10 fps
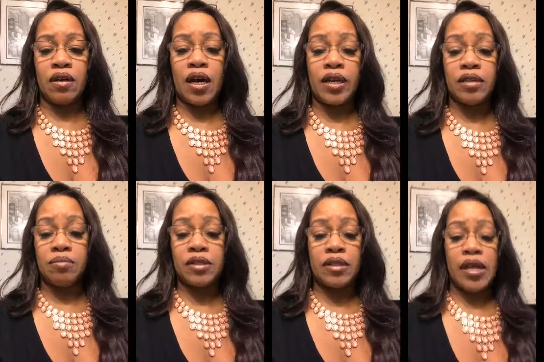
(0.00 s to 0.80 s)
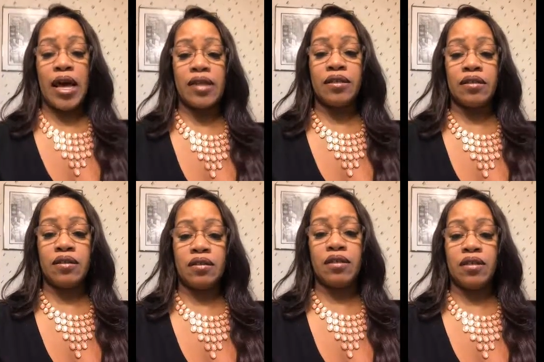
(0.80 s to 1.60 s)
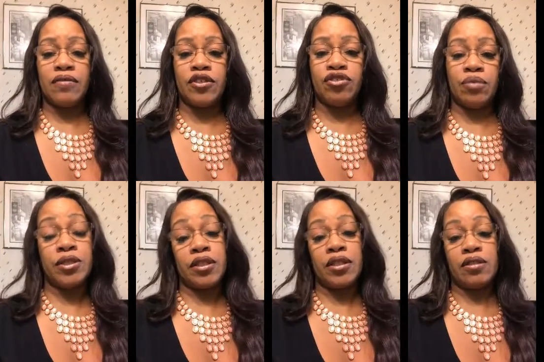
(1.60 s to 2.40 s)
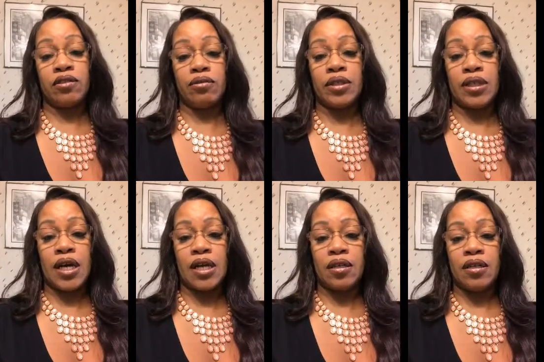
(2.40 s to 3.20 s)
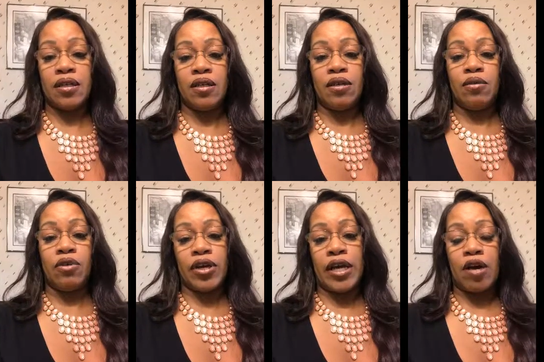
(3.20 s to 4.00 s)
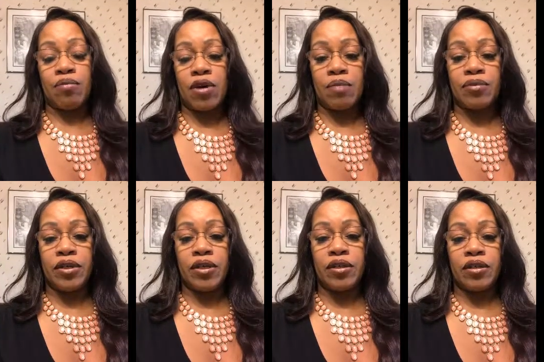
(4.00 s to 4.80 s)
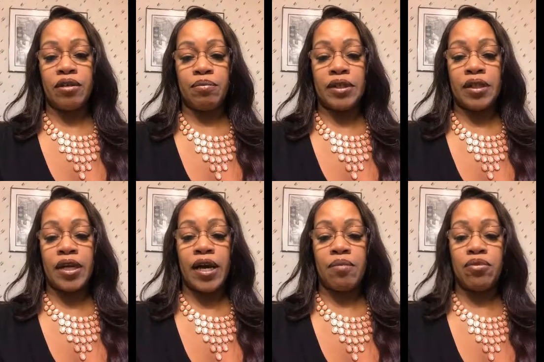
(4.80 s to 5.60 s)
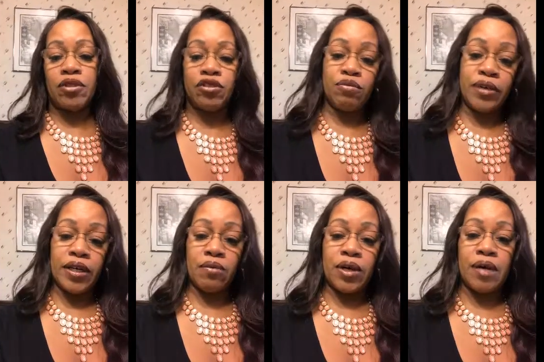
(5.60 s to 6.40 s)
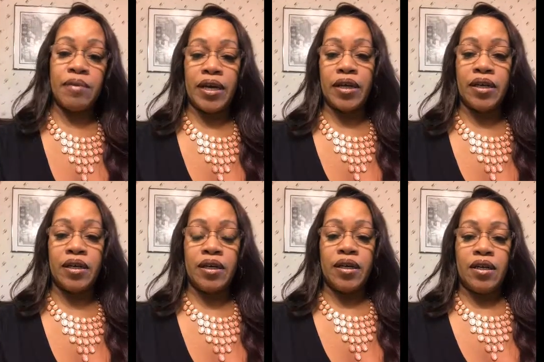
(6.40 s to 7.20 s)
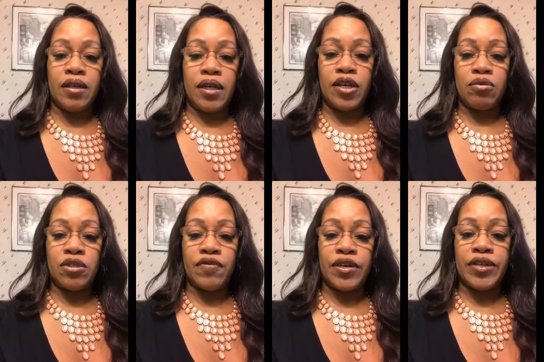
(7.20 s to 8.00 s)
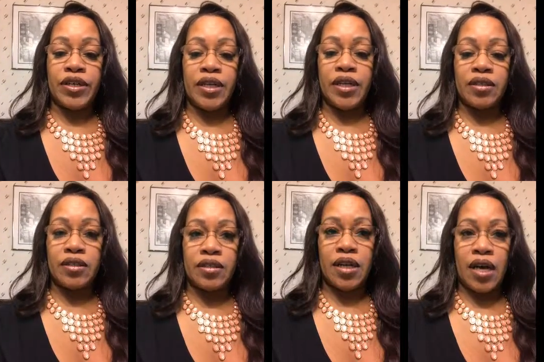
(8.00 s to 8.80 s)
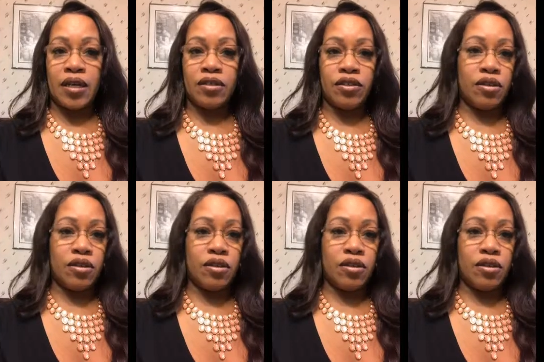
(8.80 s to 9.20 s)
items that could have attributed to it not working out properly, but the cap was too big when I made it. The hair was very dense and not,